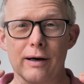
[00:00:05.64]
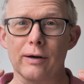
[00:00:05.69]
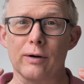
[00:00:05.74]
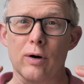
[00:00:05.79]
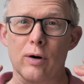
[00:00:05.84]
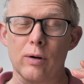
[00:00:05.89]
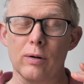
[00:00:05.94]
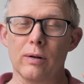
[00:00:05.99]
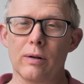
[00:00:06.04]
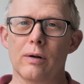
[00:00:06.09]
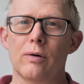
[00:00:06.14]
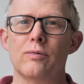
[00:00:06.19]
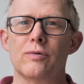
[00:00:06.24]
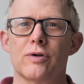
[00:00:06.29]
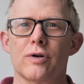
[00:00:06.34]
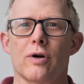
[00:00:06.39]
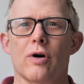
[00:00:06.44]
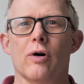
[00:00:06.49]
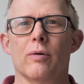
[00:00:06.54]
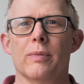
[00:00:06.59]
I got
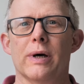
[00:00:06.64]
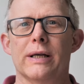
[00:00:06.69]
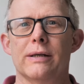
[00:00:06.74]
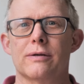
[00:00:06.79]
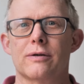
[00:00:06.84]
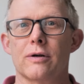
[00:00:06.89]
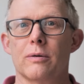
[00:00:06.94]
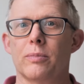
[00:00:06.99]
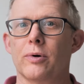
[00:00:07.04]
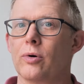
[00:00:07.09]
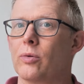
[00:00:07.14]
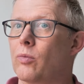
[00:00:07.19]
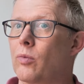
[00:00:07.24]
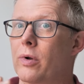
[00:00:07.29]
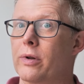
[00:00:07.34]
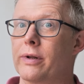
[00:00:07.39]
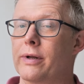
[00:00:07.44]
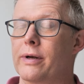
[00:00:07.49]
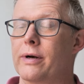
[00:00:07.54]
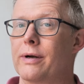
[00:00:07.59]
loads of comments about
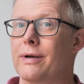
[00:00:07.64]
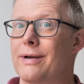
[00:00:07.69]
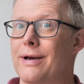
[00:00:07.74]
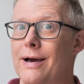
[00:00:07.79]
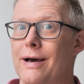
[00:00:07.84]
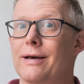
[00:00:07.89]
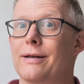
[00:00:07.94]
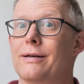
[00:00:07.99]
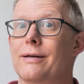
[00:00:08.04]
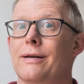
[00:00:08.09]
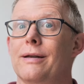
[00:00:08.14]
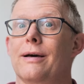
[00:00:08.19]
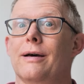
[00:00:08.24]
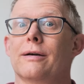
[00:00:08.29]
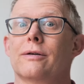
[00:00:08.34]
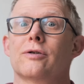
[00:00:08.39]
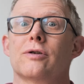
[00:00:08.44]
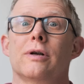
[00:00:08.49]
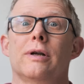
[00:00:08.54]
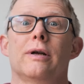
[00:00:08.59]
one that I hadn't
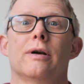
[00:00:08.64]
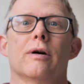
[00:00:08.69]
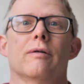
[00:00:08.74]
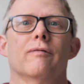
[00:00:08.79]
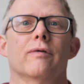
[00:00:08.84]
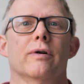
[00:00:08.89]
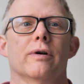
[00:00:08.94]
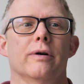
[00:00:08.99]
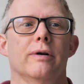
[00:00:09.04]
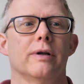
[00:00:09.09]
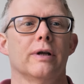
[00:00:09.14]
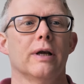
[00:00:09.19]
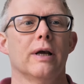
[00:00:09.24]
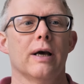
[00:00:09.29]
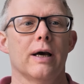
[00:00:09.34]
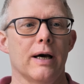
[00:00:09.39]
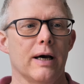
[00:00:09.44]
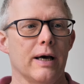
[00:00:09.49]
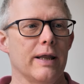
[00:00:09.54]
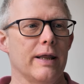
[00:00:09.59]
actually covered,
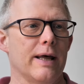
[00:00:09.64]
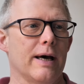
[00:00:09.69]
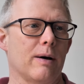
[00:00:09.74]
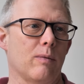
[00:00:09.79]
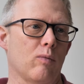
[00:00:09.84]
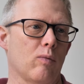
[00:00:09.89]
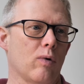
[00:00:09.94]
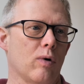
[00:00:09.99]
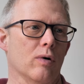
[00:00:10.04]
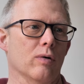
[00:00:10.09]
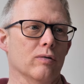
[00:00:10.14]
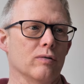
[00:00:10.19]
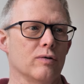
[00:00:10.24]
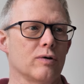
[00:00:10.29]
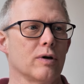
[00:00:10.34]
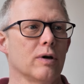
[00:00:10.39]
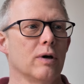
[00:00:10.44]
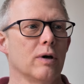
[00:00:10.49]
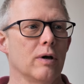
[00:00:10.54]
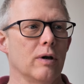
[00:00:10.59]
and that was